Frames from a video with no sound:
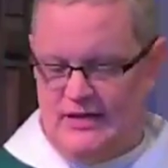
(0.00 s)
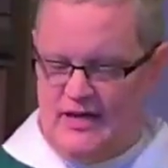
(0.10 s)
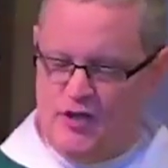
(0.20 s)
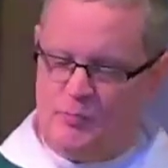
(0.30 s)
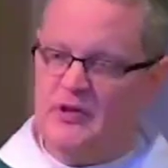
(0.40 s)

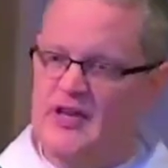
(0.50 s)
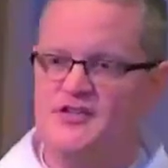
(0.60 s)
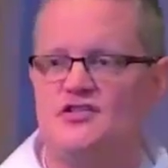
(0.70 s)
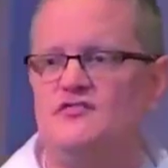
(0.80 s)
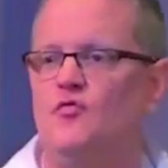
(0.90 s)
and your
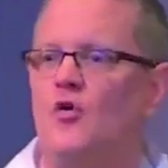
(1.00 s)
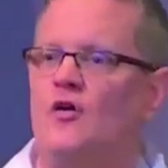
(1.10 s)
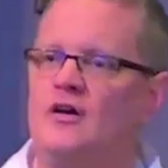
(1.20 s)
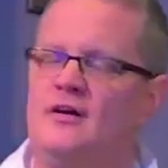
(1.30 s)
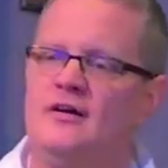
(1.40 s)
places of
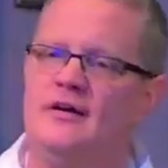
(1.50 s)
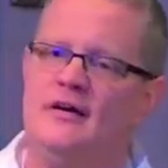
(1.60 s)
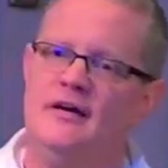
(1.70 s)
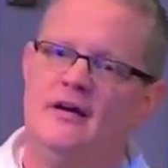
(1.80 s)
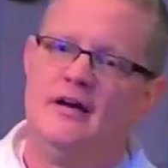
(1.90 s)
work,
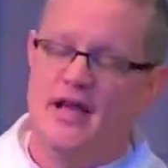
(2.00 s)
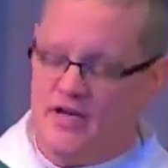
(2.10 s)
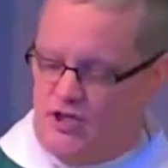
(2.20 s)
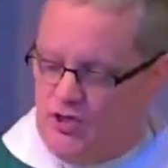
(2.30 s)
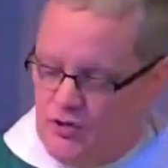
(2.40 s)
and
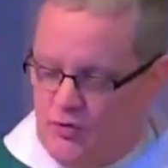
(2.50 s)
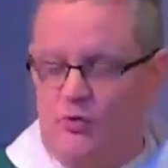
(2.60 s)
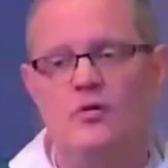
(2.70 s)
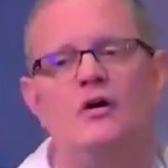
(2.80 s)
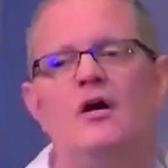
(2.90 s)

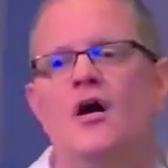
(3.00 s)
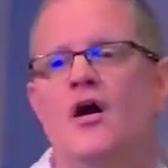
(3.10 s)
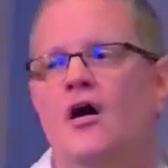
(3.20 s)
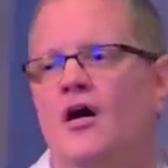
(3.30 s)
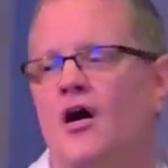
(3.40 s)
you
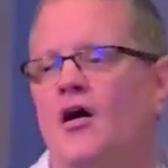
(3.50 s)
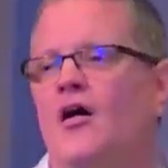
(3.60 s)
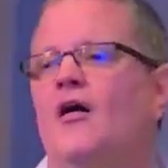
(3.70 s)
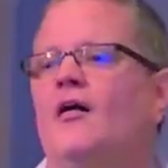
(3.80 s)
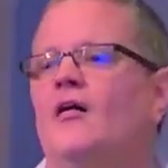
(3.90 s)

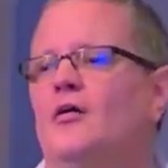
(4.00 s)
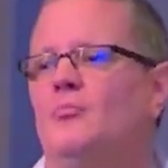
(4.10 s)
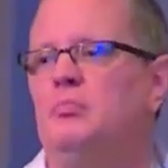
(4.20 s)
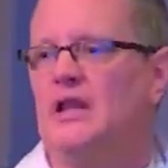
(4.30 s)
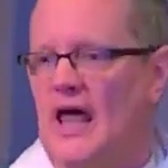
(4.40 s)
are
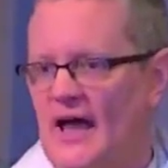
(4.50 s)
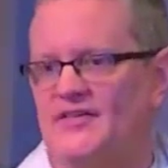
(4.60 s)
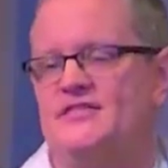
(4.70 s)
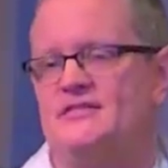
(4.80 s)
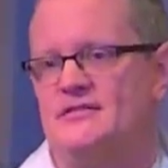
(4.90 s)

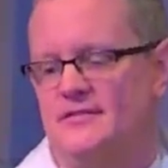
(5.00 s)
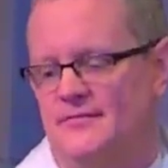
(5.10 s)
blessed.